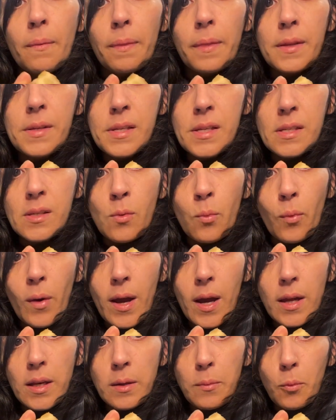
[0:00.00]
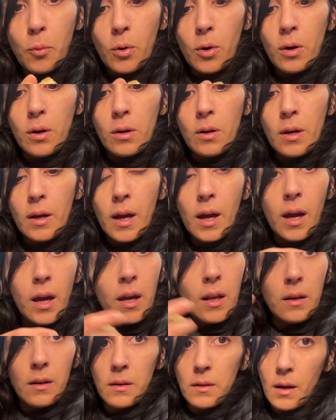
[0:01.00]
this isn't wet anymore
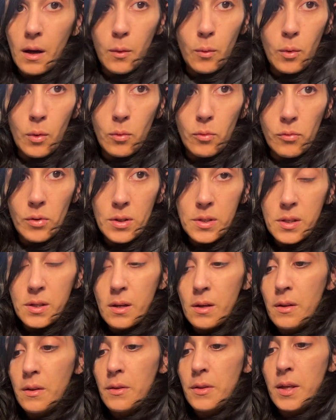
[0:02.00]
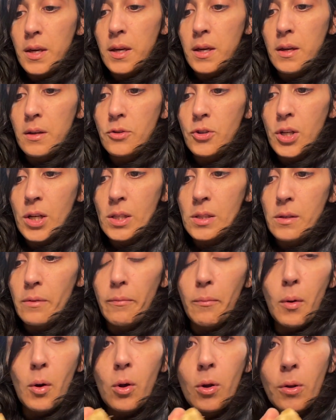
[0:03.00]
and I won't risk the chance of
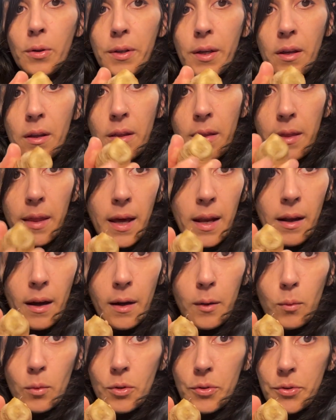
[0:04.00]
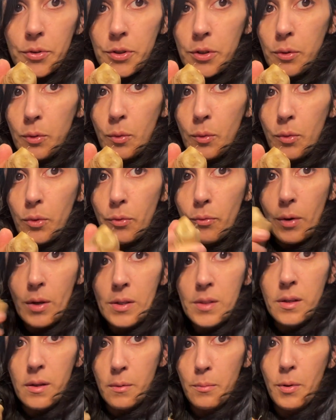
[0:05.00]
mold, then I will do the
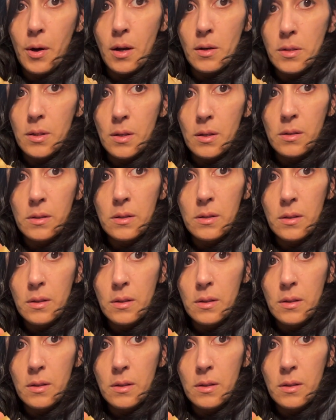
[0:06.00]
rest of the process.